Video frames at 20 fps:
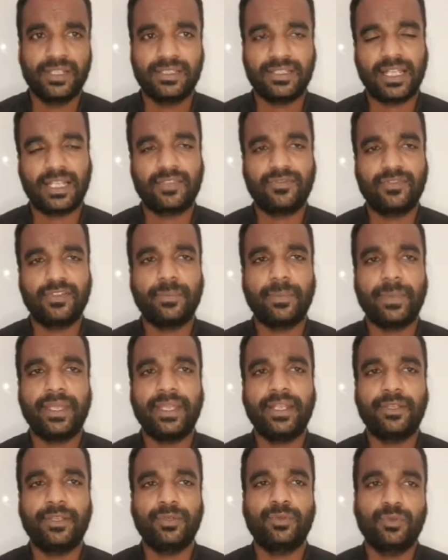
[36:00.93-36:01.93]
That will
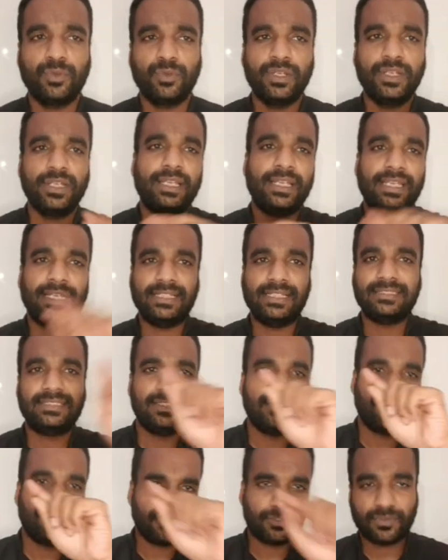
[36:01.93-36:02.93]
make you easy
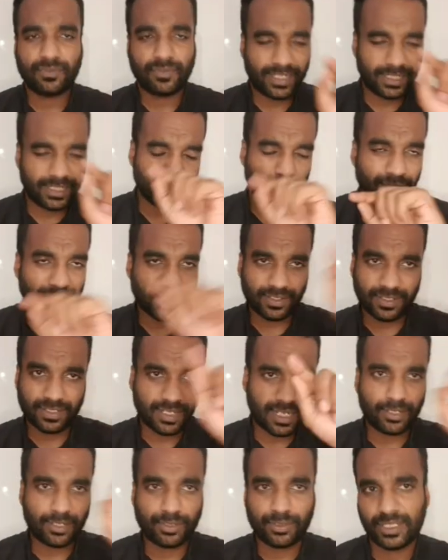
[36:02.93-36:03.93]
for while doing
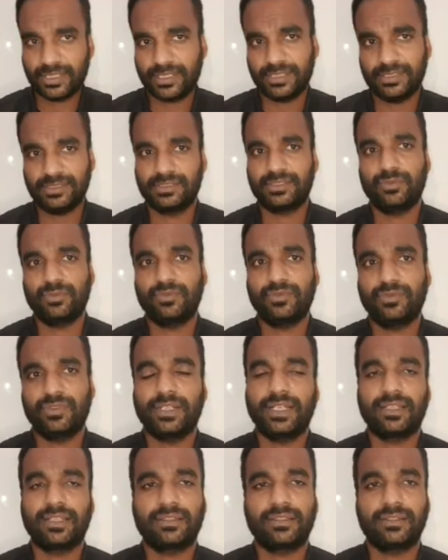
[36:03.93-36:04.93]
calculations. You will
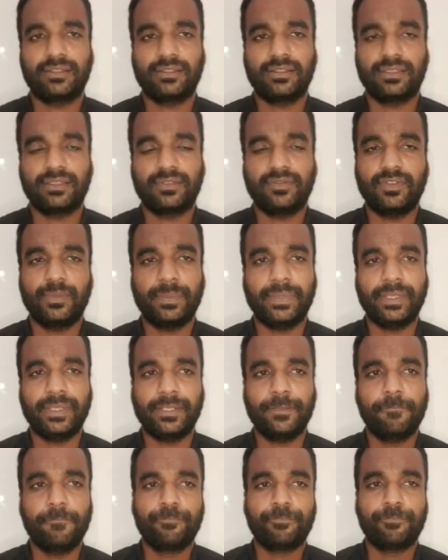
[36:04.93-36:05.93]
get, it
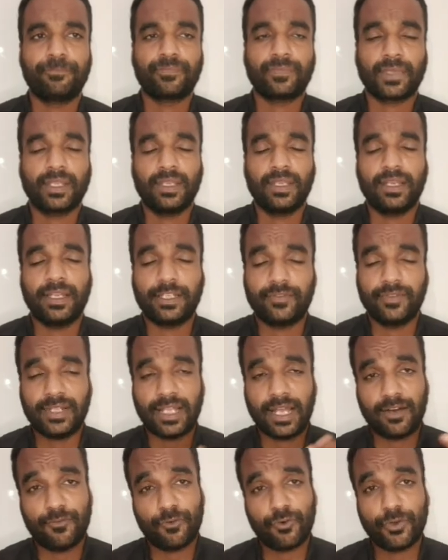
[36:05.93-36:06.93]
will
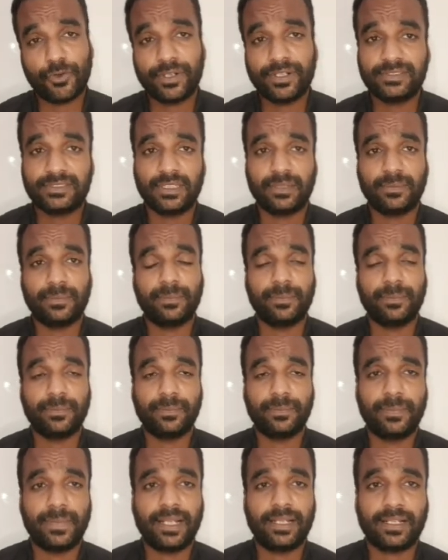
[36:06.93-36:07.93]
avoid some
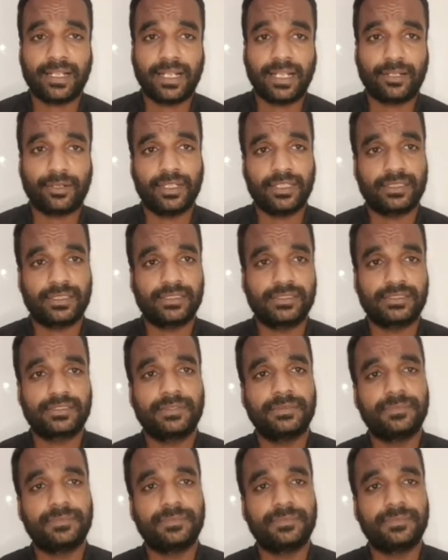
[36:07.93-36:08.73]
malcalculations.